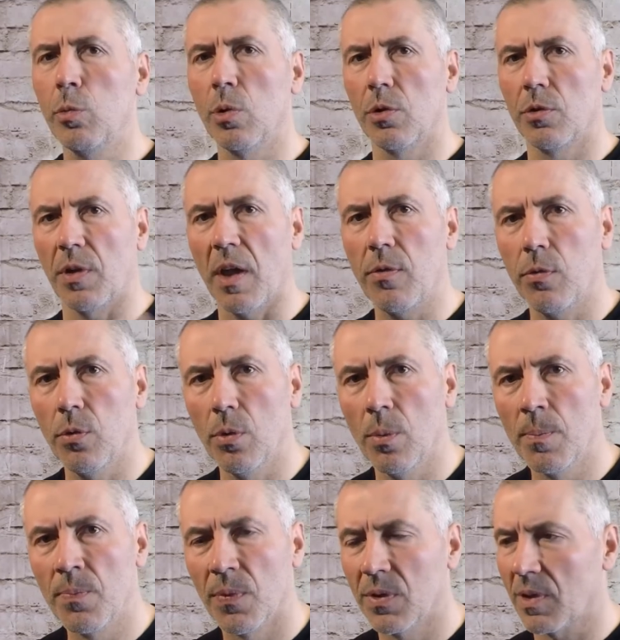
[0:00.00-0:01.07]
will save you
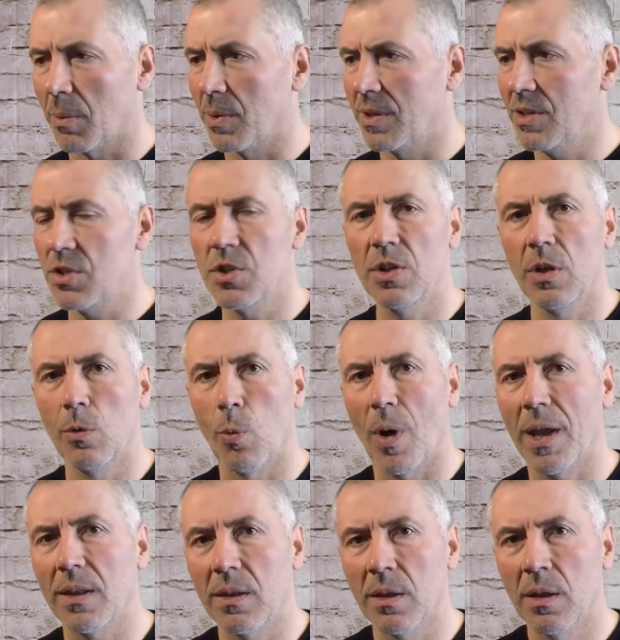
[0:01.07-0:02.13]
some additional
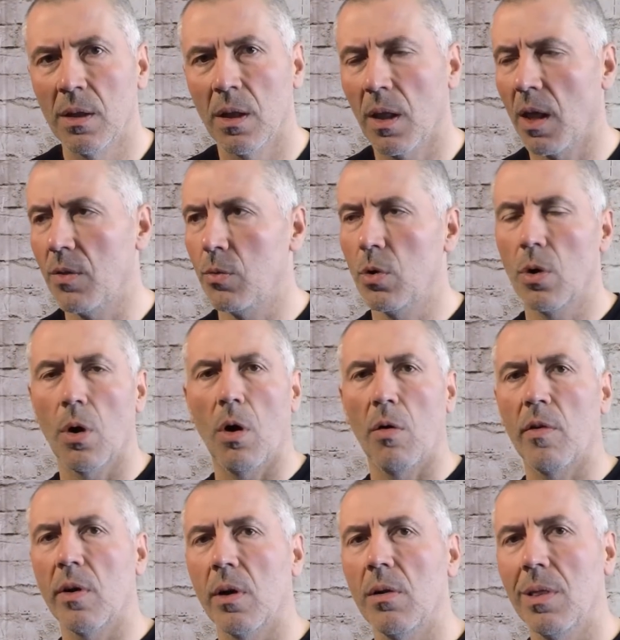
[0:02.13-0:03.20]
weight in your
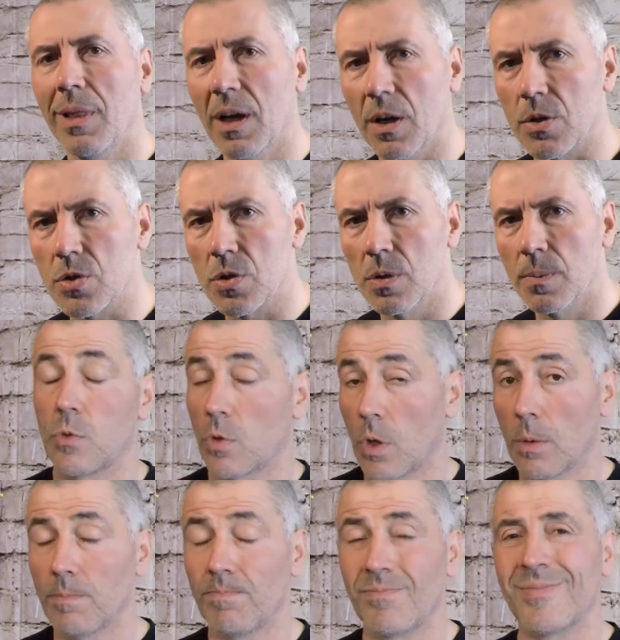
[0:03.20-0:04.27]
overall luggage.
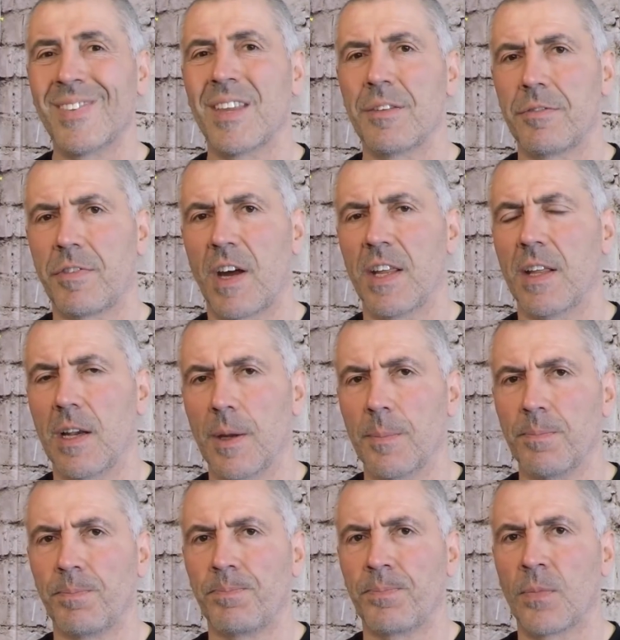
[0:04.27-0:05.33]
So, finally,
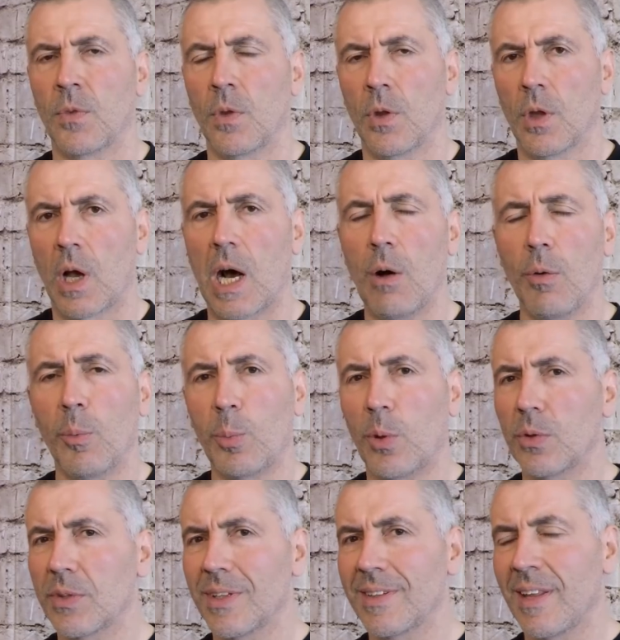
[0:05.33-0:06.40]
how
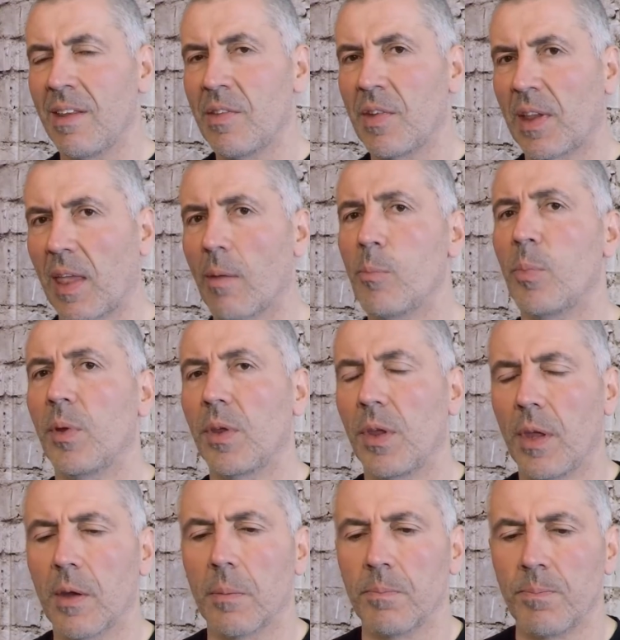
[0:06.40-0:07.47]
important is the camping
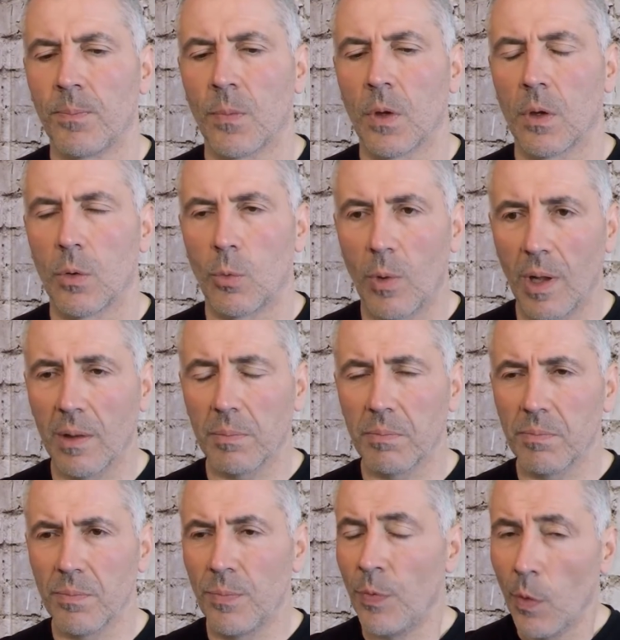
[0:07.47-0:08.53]
gear? Well,
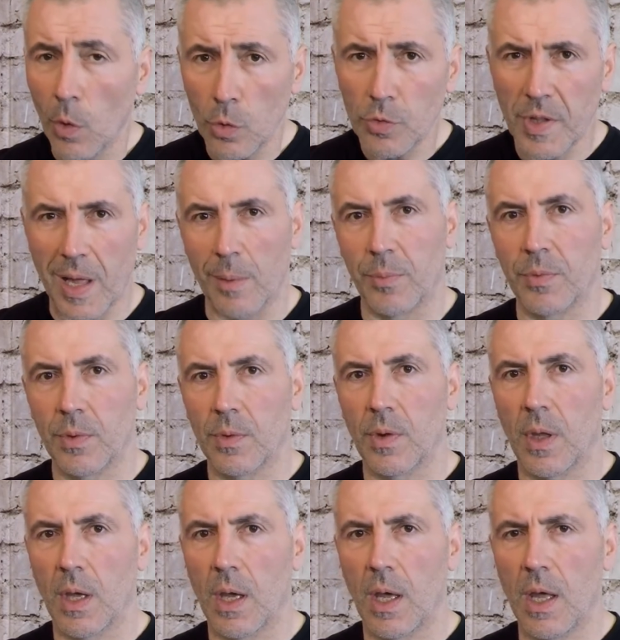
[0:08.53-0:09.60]
no doubt,
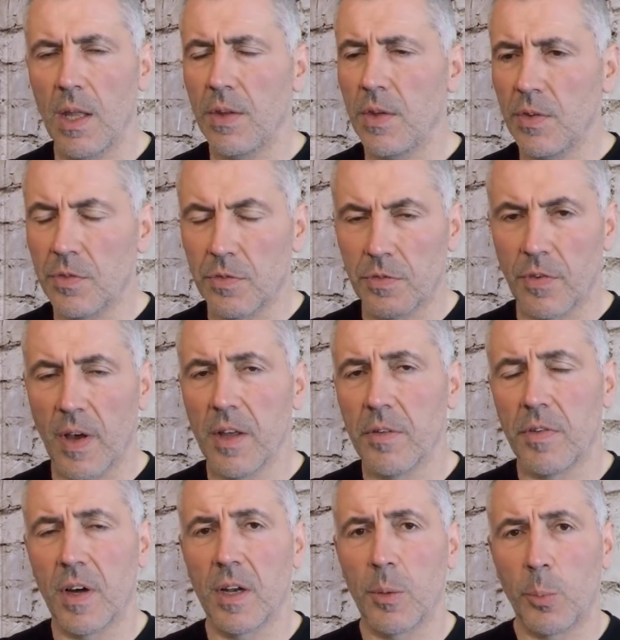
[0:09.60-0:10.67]
it is
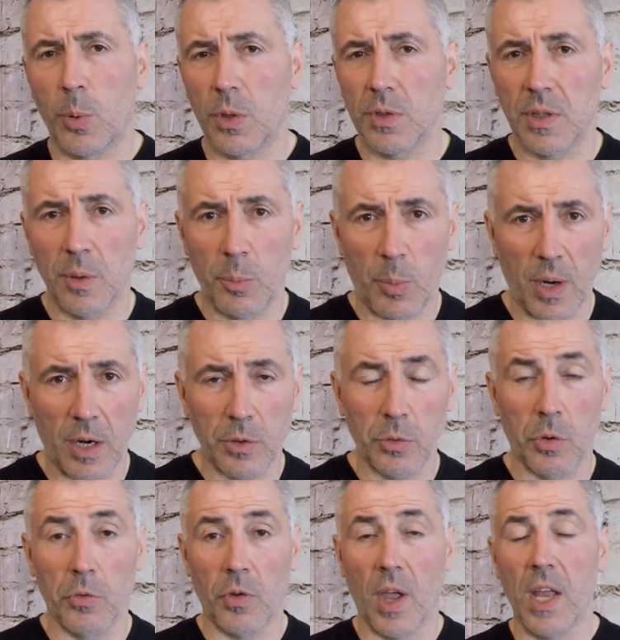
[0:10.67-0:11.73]
very important part
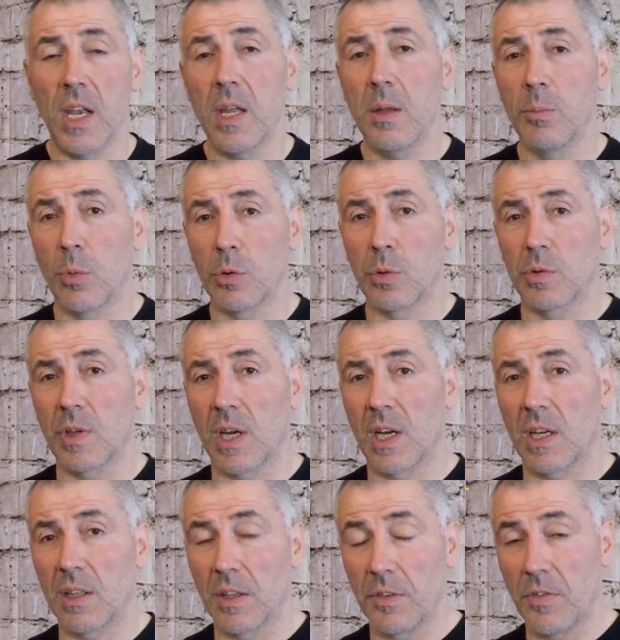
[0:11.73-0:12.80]
of any
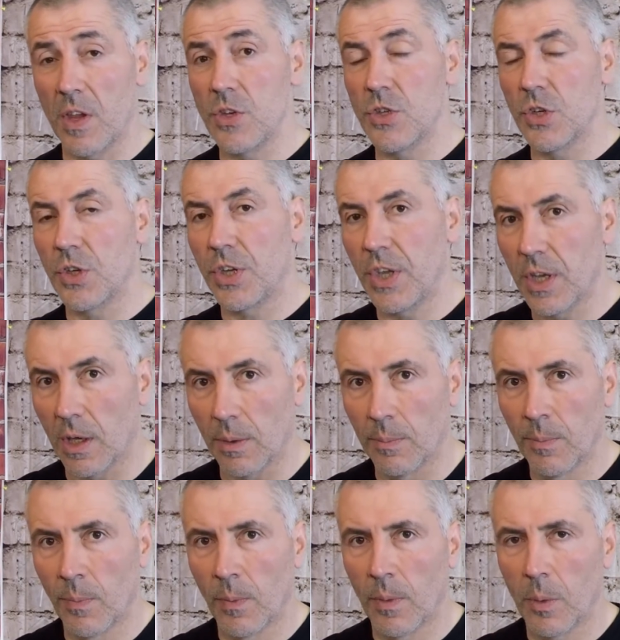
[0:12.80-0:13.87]
motorcycle adventure gear.
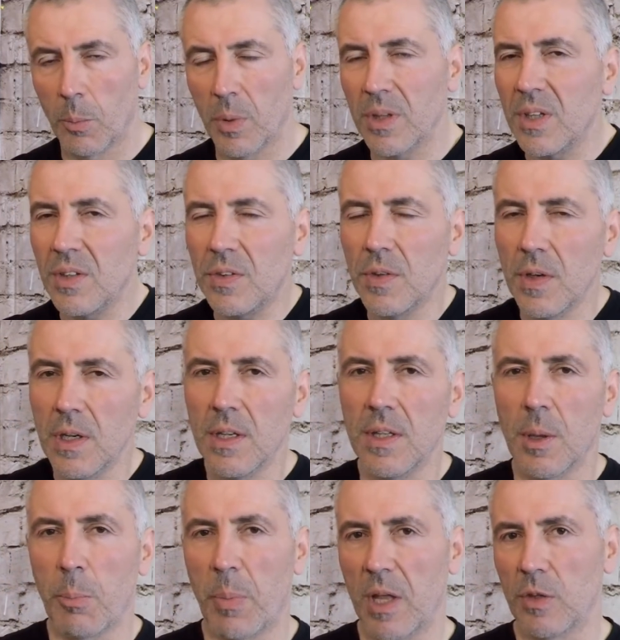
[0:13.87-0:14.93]
But it really
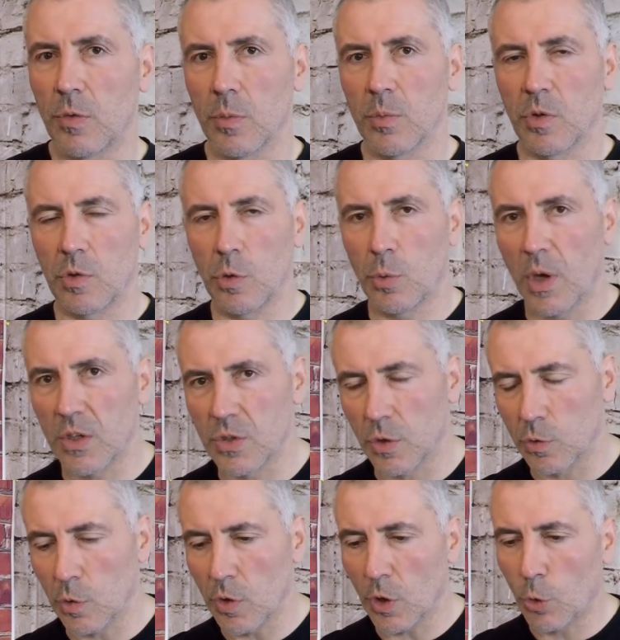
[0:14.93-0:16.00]
depends from the
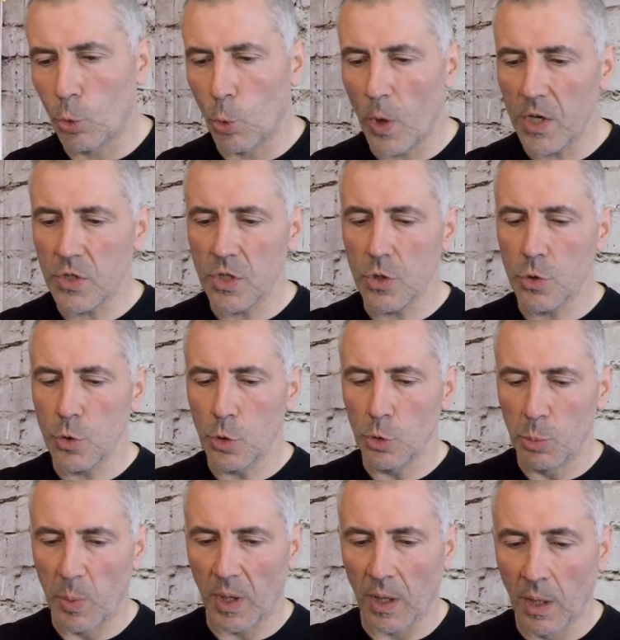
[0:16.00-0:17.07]
situation. So the question
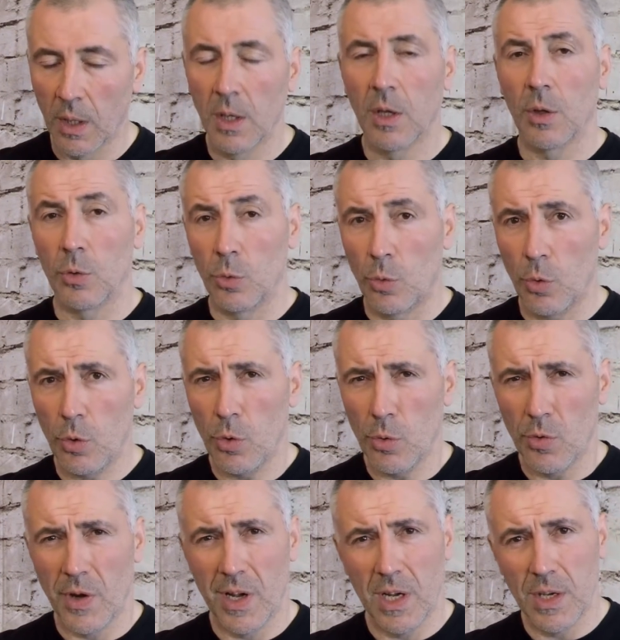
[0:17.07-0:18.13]
should be, do you
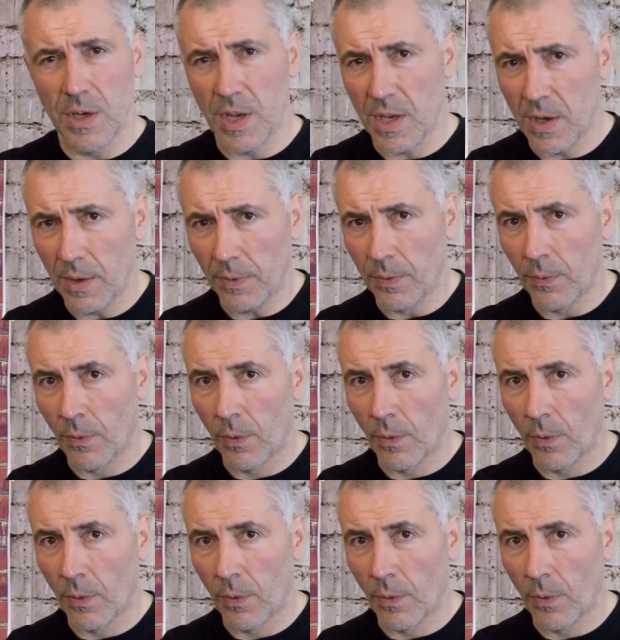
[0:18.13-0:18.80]
really need it